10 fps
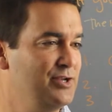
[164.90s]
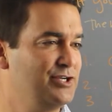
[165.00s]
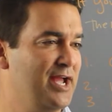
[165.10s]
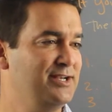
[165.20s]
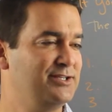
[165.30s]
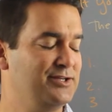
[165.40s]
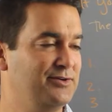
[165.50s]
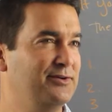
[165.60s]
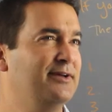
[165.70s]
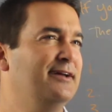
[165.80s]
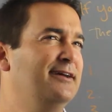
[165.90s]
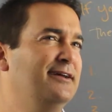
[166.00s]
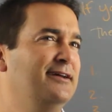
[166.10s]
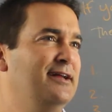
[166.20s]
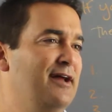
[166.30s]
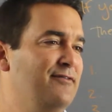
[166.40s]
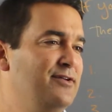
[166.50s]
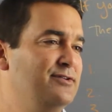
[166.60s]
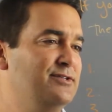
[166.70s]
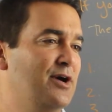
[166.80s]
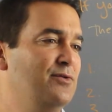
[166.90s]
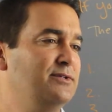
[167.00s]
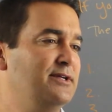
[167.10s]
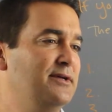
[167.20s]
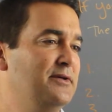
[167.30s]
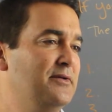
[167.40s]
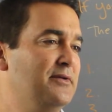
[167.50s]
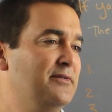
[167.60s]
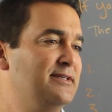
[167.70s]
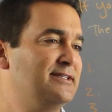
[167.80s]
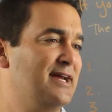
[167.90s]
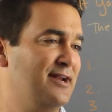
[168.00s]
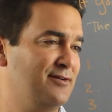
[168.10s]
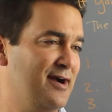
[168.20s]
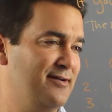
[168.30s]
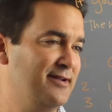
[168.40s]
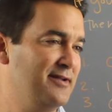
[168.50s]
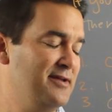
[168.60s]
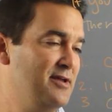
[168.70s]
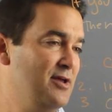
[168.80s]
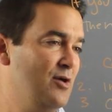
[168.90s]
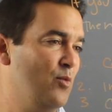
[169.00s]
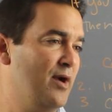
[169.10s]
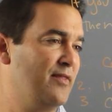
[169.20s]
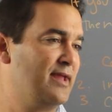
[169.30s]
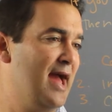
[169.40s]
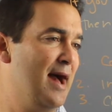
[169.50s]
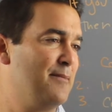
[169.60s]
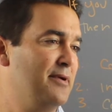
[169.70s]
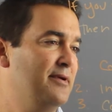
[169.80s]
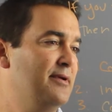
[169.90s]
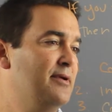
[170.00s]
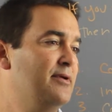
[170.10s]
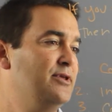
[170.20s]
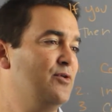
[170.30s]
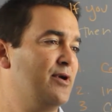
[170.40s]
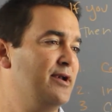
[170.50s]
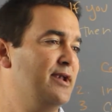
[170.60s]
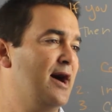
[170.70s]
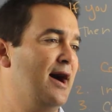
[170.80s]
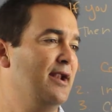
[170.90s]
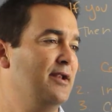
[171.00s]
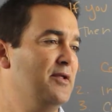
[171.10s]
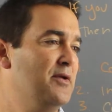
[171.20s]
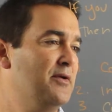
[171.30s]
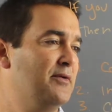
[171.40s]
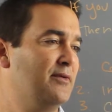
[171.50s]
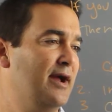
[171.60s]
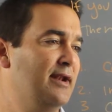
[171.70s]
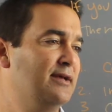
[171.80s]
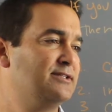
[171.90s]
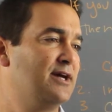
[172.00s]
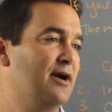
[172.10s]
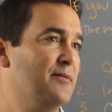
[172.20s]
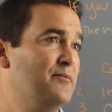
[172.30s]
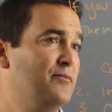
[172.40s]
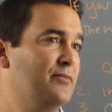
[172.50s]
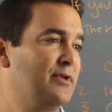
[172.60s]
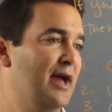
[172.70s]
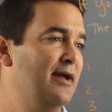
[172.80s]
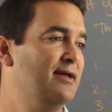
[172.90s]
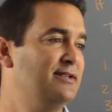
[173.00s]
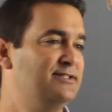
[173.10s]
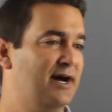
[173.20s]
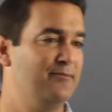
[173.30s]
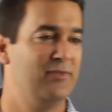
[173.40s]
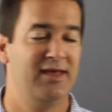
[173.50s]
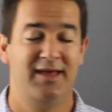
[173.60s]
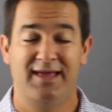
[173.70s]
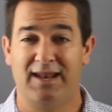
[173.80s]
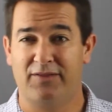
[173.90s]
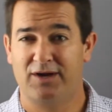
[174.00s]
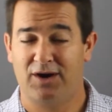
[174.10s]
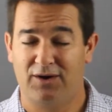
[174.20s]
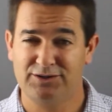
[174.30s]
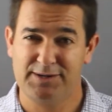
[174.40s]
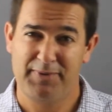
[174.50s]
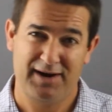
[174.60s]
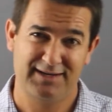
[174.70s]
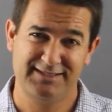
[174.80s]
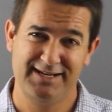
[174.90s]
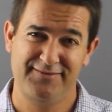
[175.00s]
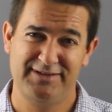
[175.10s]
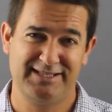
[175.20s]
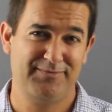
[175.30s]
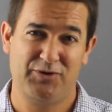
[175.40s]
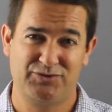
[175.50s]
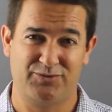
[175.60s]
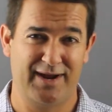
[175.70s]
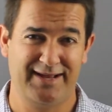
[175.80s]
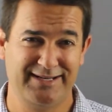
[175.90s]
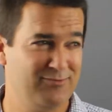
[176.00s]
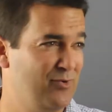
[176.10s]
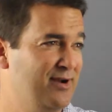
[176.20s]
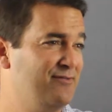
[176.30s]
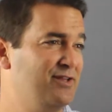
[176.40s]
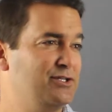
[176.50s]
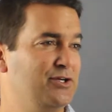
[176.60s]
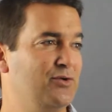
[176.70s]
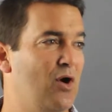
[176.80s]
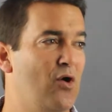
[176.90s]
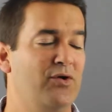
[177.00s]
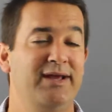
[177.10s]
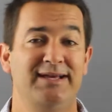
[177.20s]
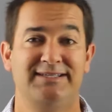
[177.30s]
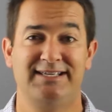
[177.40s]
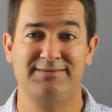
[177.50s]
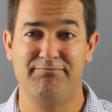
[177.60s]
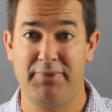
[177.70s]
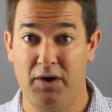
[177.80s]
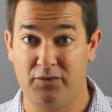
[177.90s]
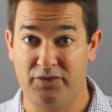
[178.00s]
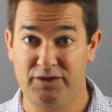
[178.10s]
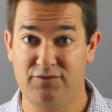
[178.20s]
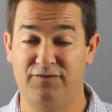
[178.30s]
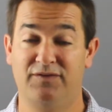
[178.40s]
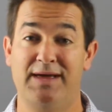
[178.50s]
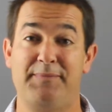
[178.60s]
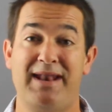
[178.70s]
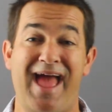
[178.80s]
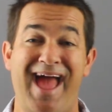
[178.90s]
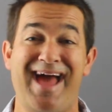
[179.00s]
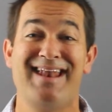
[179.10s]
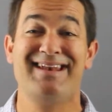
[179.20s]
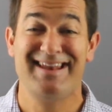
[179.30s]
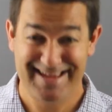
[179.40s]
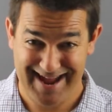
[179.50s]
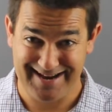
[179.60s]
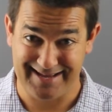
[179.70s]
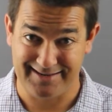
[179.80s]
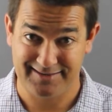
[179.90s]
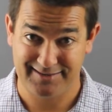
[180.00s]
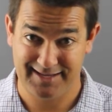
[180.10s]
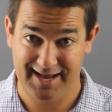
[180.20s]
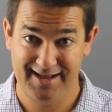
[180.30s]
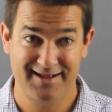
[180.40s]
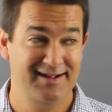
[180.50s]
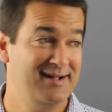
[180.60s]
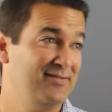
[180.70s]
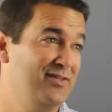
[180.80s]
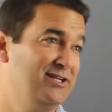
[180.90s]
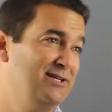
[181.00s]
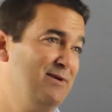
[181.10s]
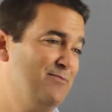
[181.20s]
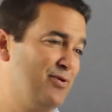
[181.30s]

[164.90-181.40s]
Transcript: changed to if you don't, this is kind of crowded, wear the cap, you are not, right, a star. Okay, done. Now the contrapositive is the most random one of the two. All it is is both. You flip it and negate it, okay? This should be